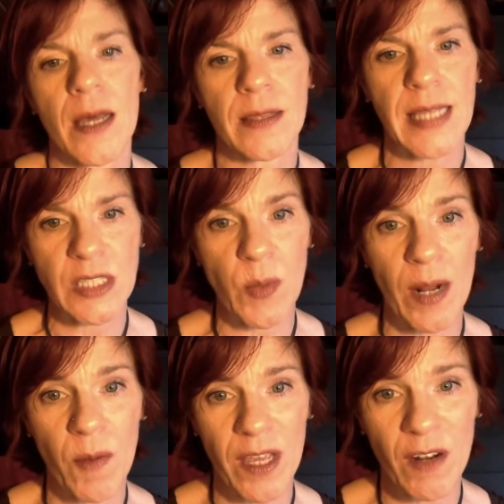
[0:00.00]
That's what
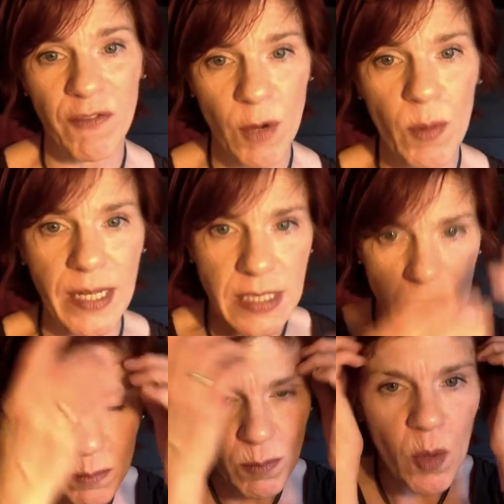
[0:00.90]
I want you to focus
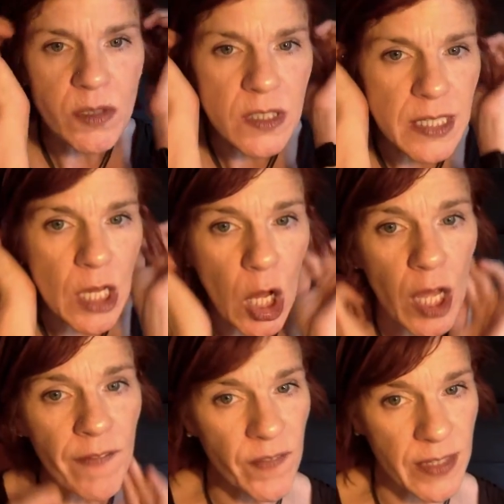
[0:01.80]
mostly
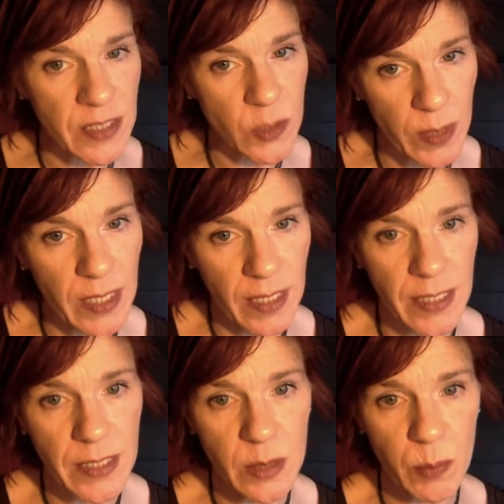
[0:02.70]
on this week,
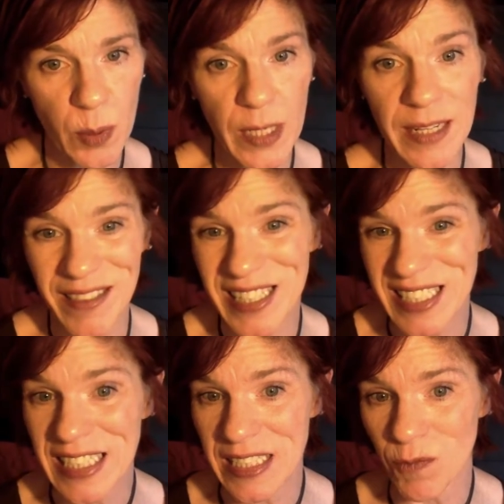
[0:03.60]
is putting
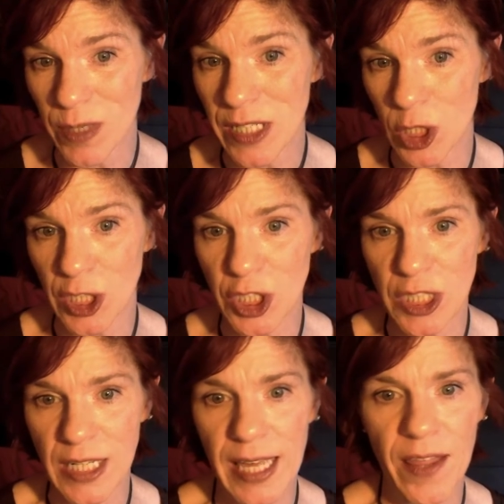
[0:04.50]
this research
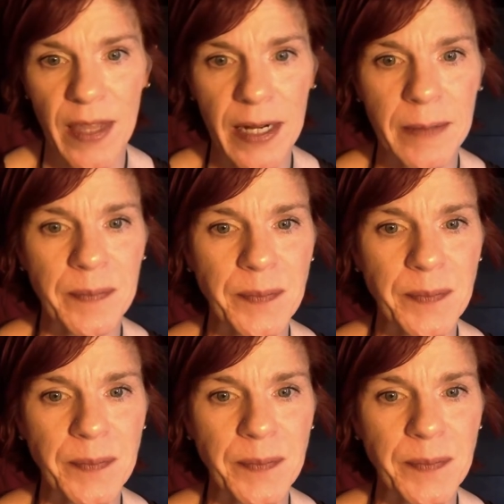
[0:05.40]
together.